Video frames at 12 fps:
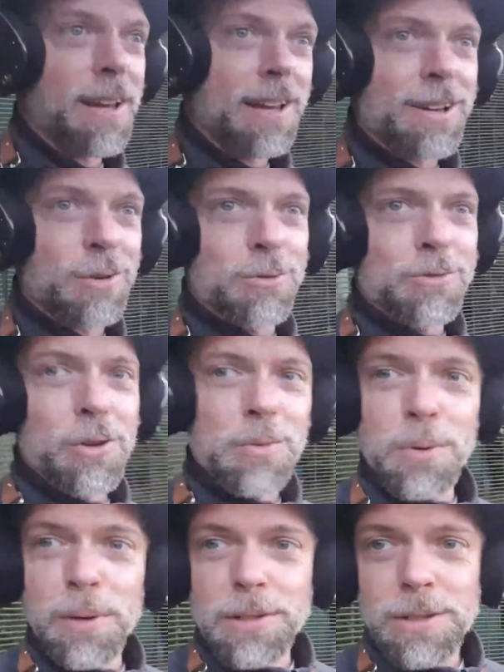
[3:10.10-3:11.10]
angle and
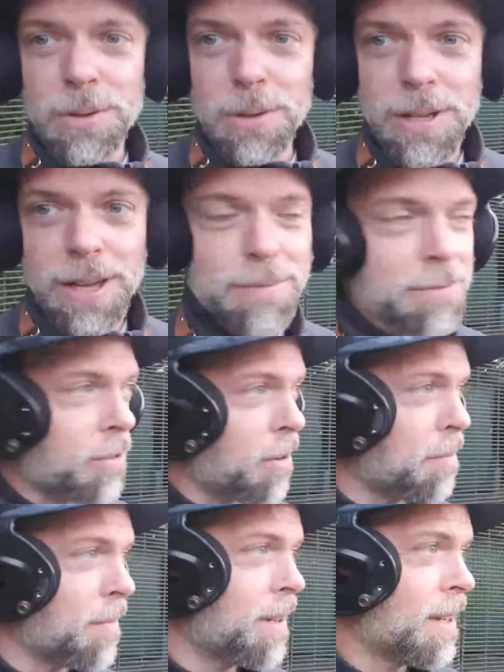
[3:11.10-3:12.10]
viewpoint to do a game
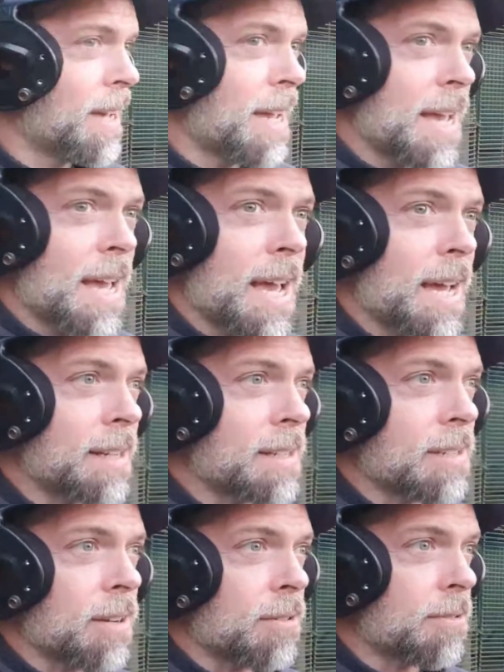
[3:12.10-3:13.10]
from, and
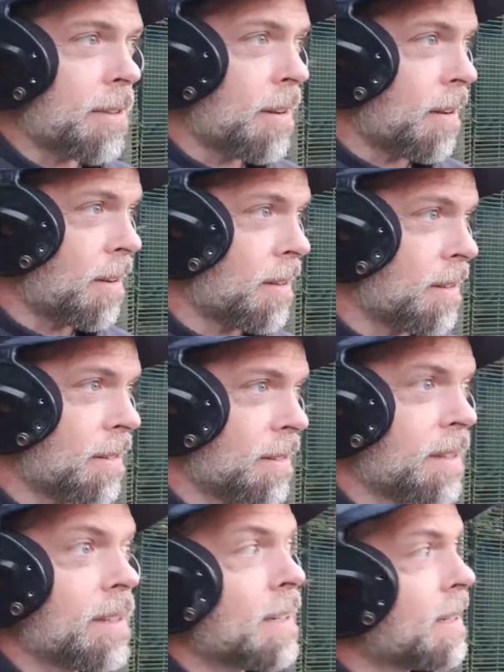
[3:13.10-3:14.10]
so far
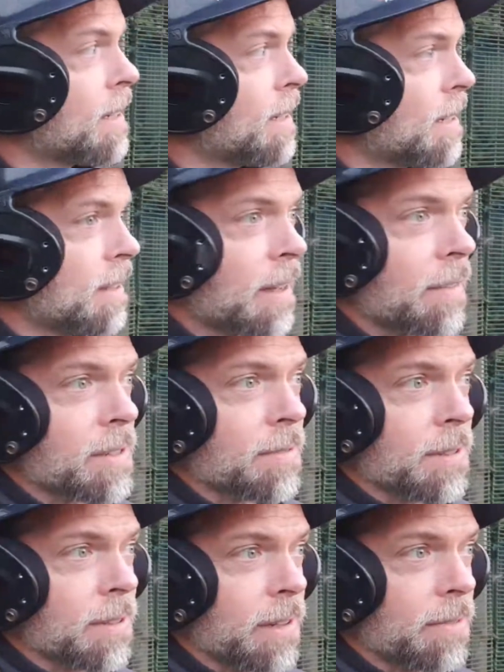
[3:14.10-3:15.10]
I've
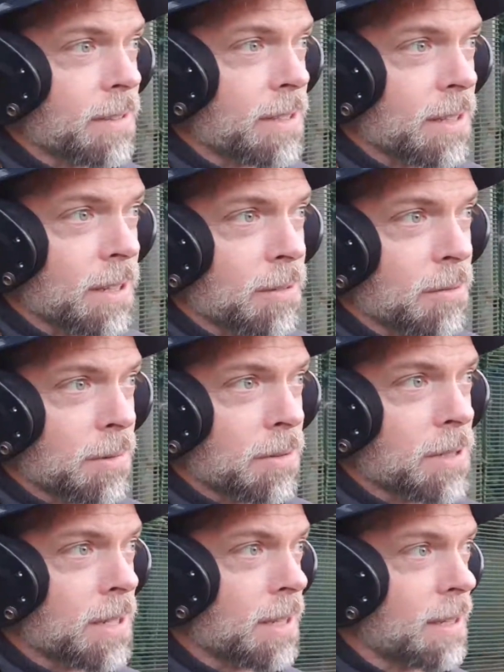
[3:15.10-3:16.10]
survived, so we'll
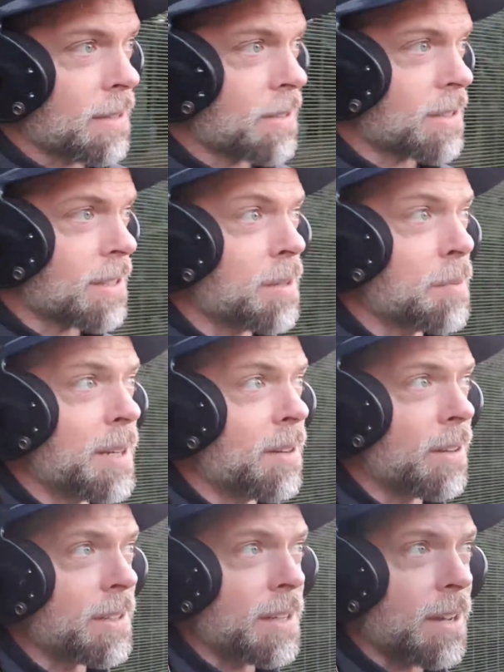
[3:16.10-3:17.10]
see. Just a little bit
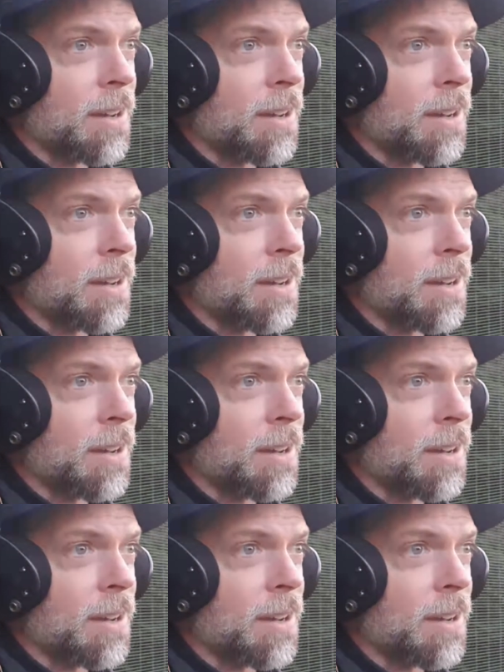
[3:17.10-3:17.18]
longer to